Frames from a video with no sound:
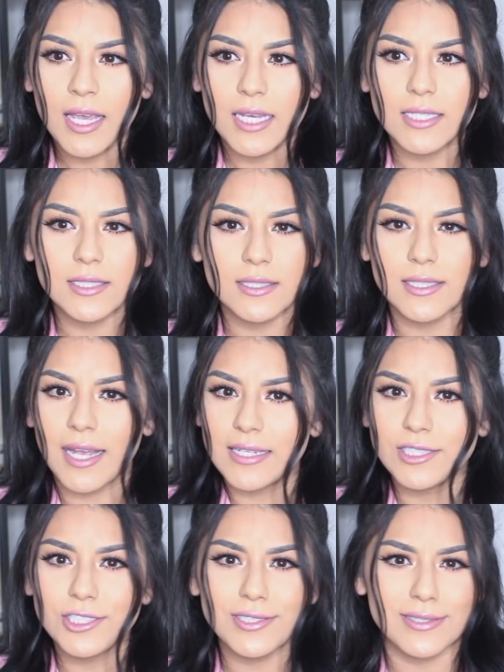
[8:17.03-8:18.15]
is to kind
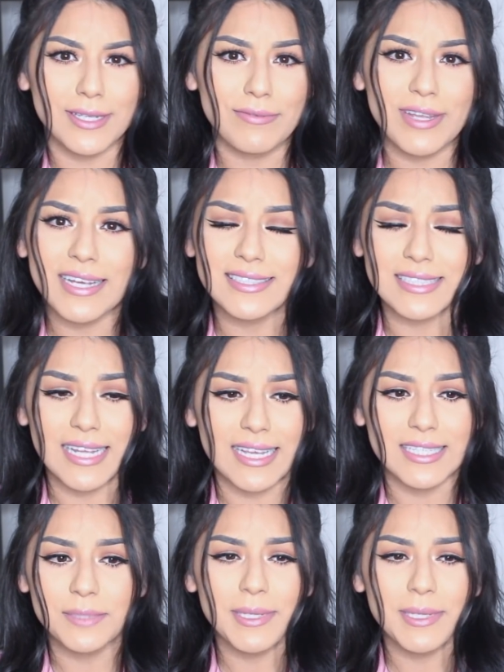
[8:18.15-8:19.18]
of just leave it as it is,